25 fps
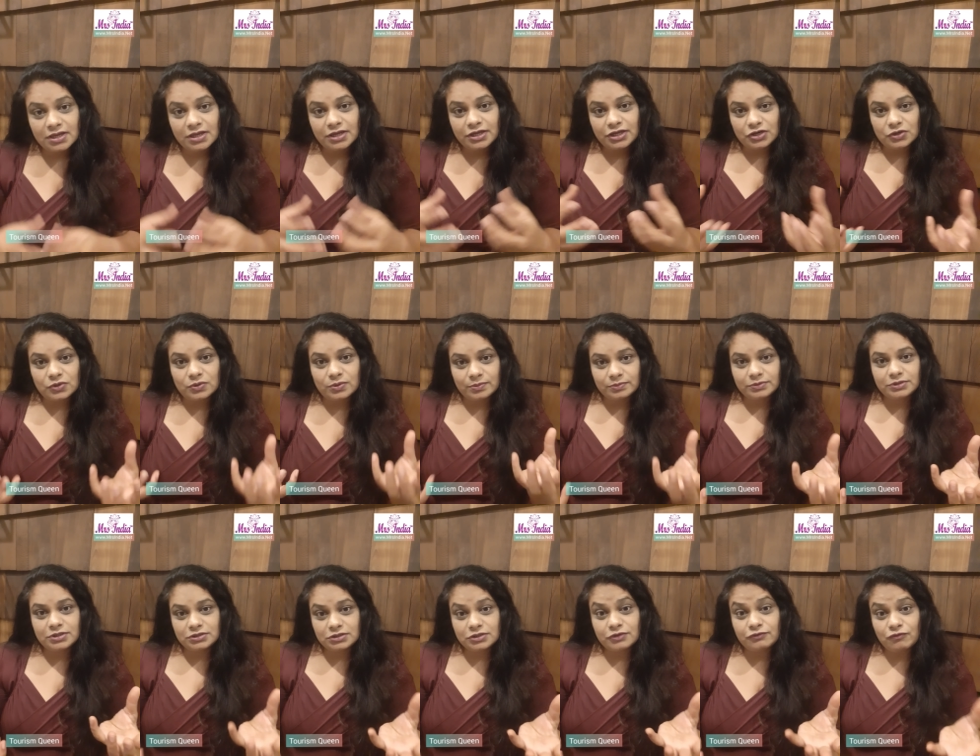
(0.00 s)
you know,
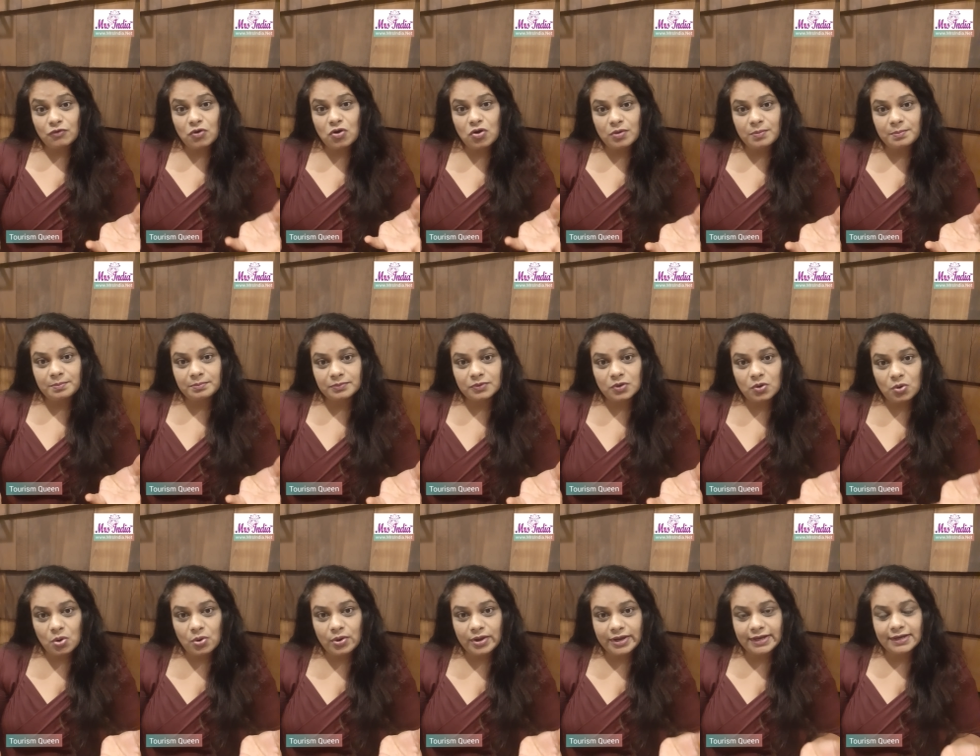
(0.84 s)
the warm
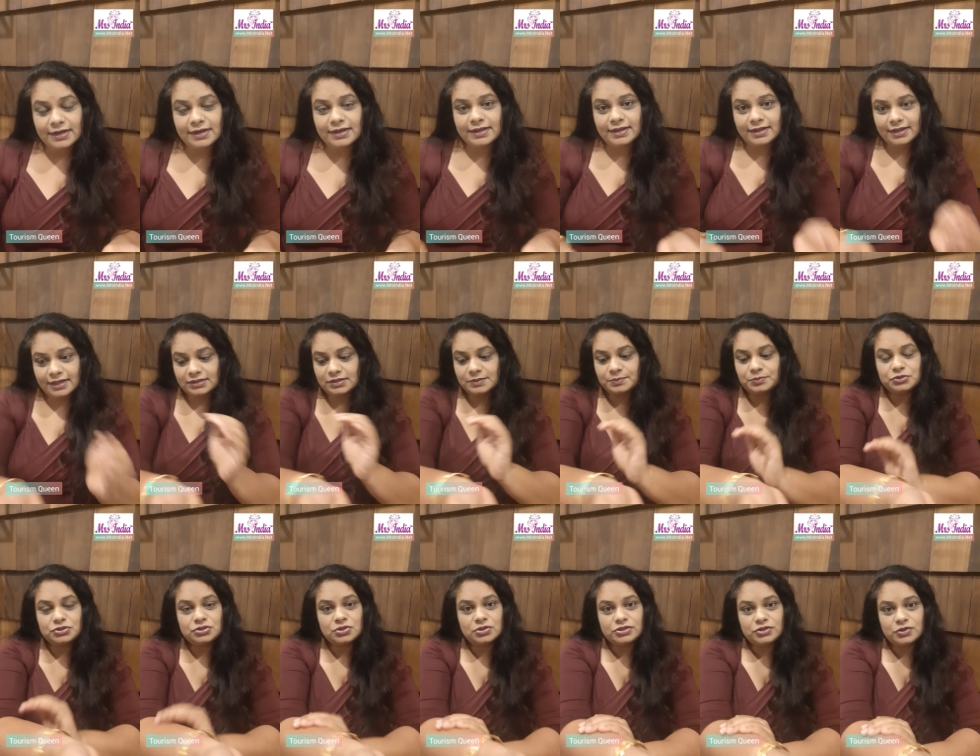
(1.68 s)
oil, and they
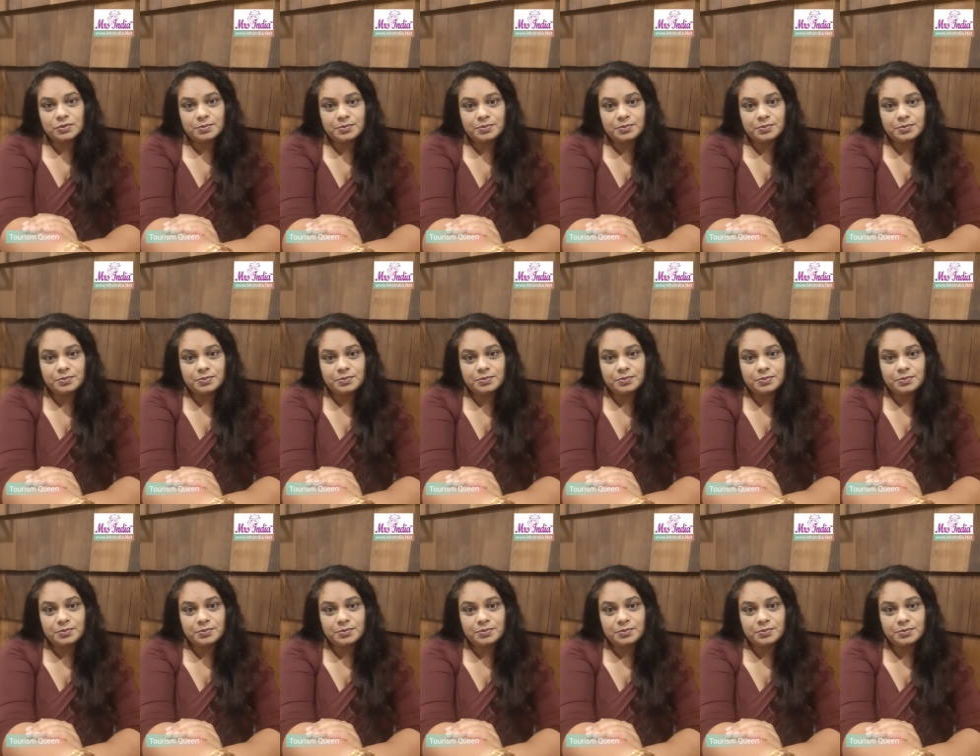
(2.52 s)
put on your